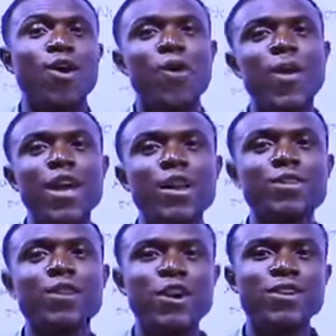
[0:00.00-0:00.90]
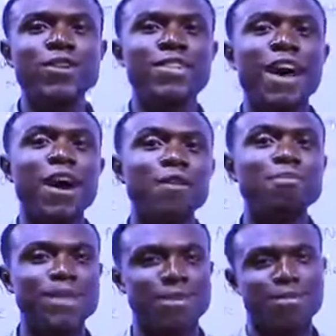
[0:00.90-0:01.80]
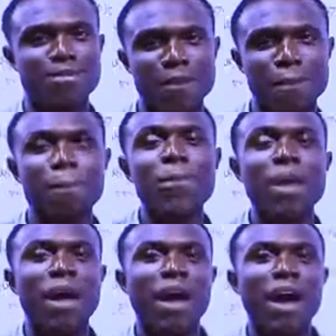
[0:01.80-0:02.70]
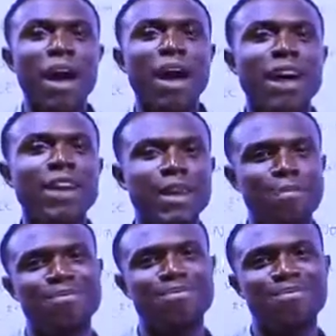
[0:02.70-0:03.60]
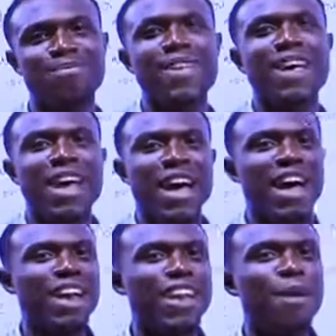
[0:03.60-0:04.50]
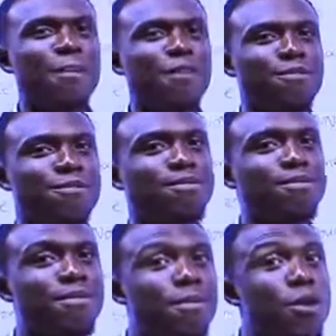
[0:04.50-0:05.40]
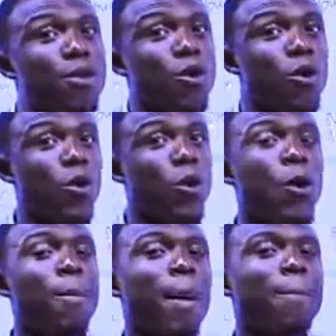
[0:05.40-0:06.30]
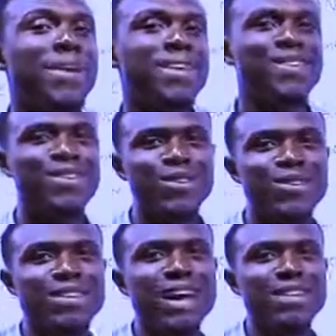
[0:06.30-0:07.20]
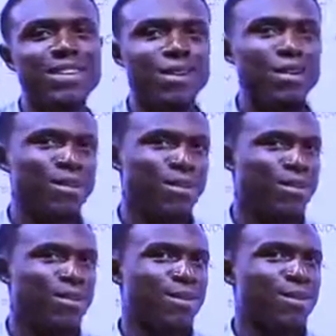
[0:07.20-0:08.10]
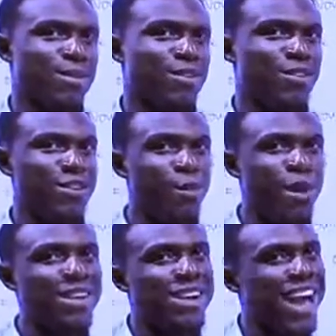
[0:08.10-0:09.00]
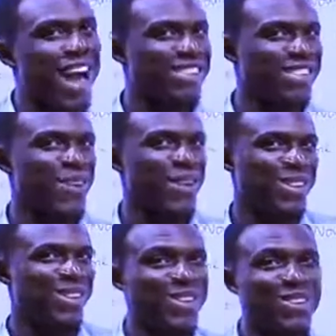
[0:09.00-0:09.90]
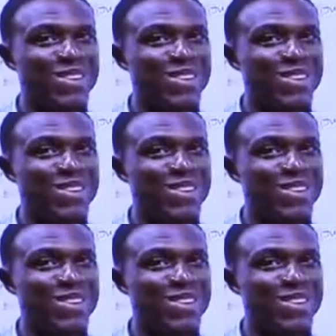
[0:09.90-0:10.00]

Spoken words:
who is going to tell me a name? A name of human being. You start. You say one, I say one. You